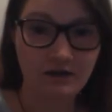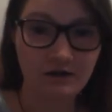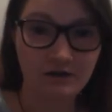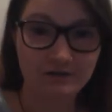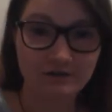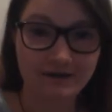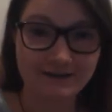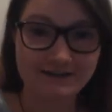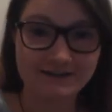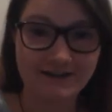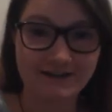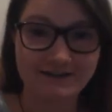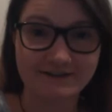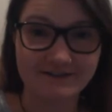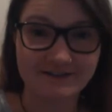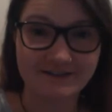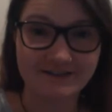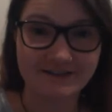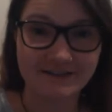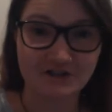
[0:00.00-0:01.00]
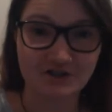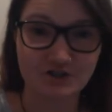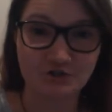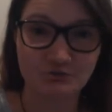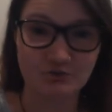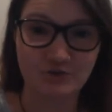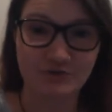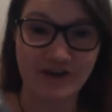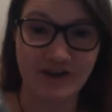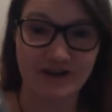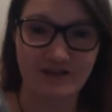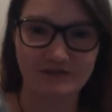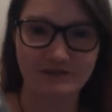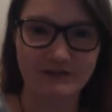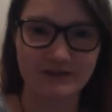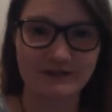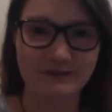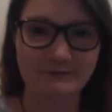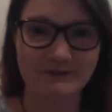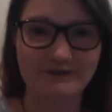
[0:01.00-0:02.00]
All right, scholars, let's get you moving a
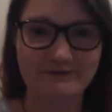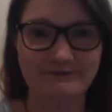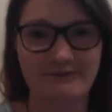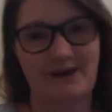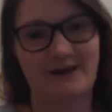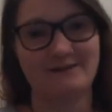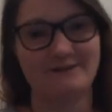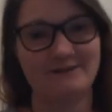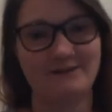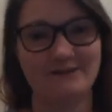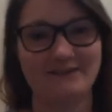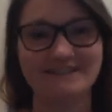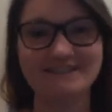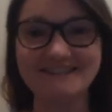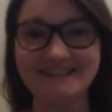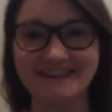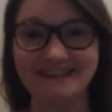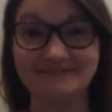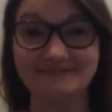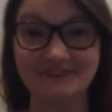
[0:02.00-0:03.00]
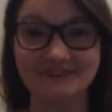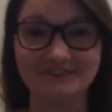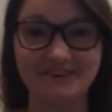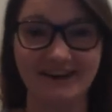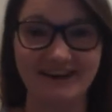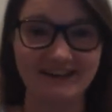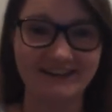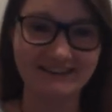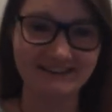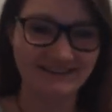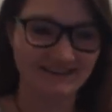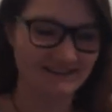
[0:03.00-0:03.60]
little bit faster this time. Get ready.